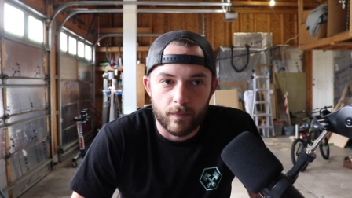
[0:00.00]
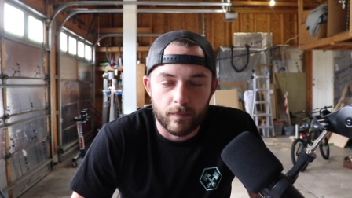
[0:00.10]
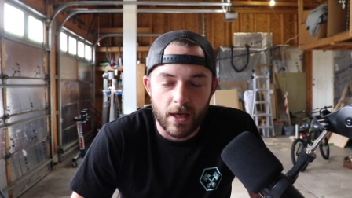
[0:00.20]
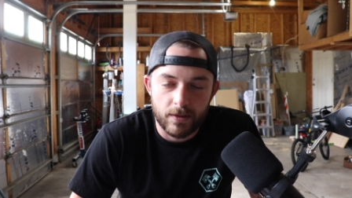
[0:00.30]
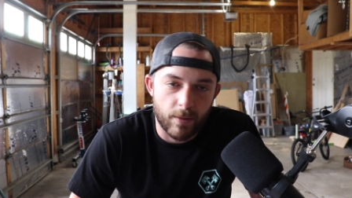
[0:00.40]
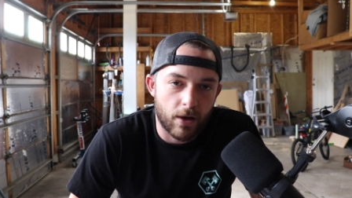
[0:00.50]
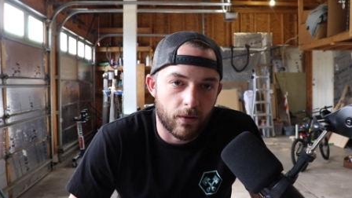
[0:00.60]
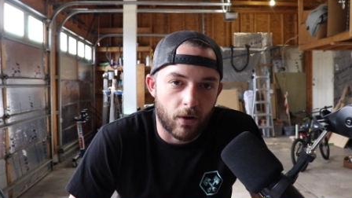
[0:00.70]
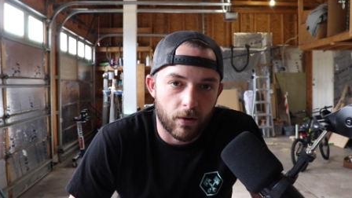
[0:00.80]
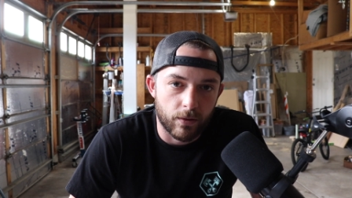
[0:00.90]
That's
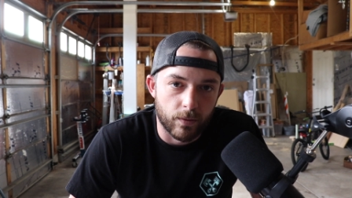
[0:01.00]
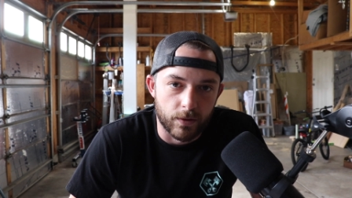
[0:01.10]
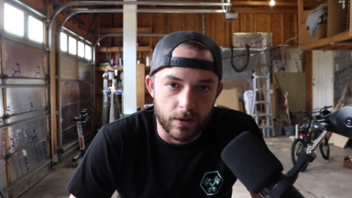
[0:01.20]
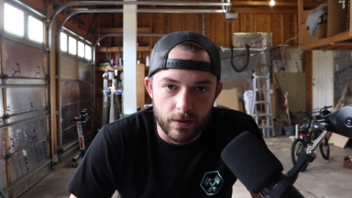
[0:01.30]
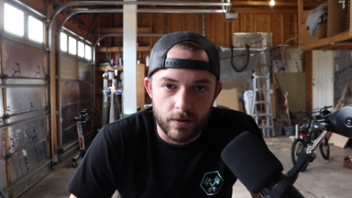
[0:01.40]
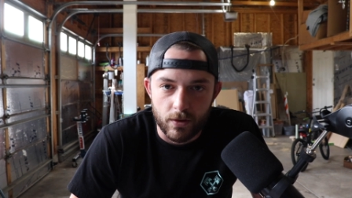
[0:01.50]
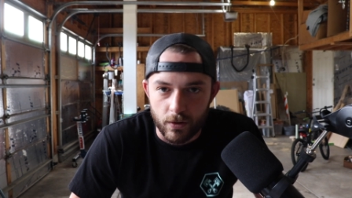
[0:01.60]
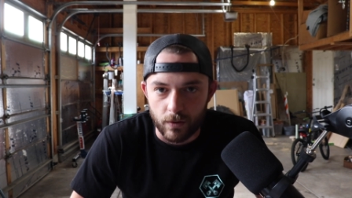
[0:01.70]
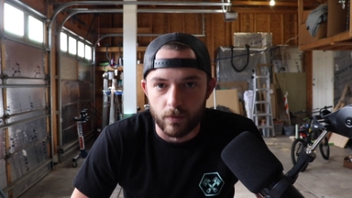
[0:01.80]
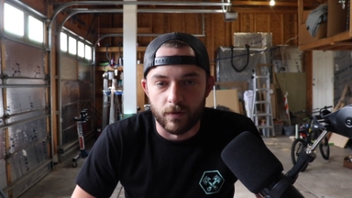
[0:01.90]
about all there really is
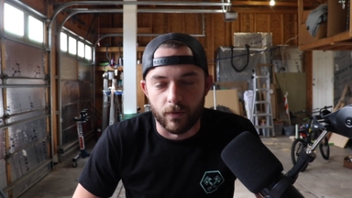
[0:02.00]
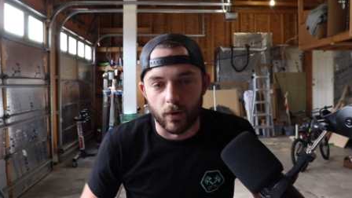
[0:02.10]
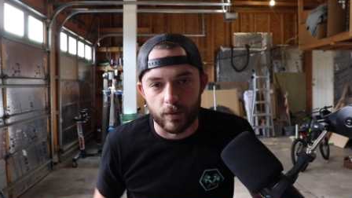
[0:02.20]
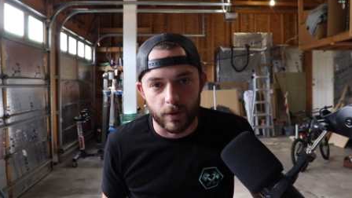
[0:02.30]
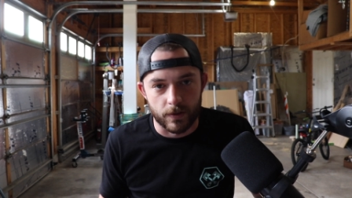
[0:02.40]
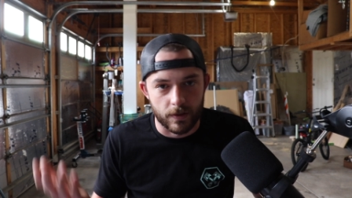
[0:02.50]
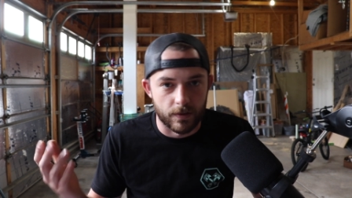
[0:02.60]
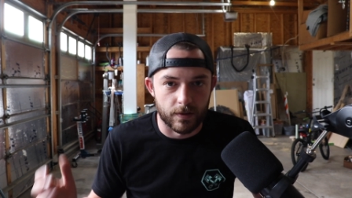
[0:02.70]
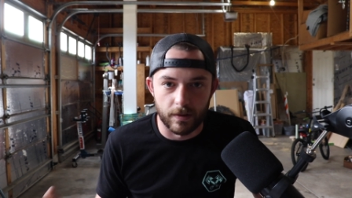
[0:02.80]
to the forged pistons,